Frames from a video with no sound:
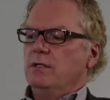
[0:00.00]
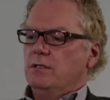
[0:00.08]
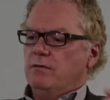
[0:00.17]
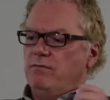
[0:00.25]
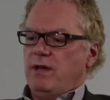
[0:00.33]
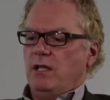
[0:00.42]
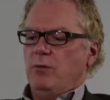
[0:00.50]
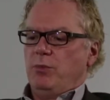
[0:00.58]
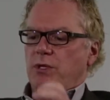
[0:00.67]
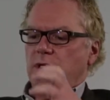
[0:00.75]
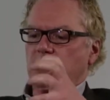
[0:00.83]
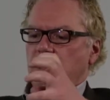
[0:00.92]

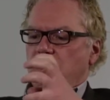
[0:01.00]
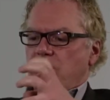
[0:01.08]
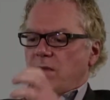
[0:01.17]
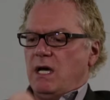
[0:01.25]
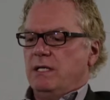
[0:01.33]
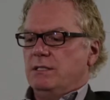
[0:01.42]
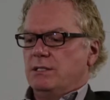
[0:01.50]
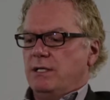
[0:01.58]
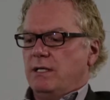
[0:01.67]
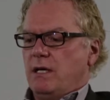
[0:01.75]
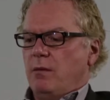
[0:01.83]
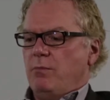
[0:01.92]
developing a
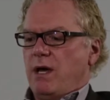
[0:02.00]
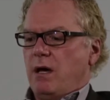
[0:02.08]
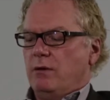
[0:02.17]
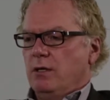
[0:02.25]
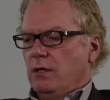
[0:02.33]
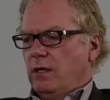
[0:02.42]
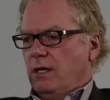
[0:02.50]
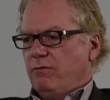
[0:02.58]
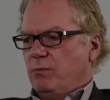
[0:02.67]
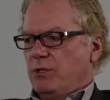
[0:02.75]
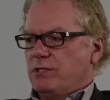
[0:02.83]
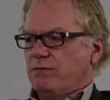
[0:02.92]
mindset about
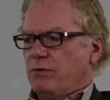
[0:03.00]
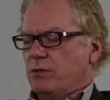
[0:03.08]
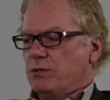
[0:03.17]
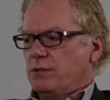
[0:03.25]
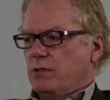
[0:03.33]
everybody's focused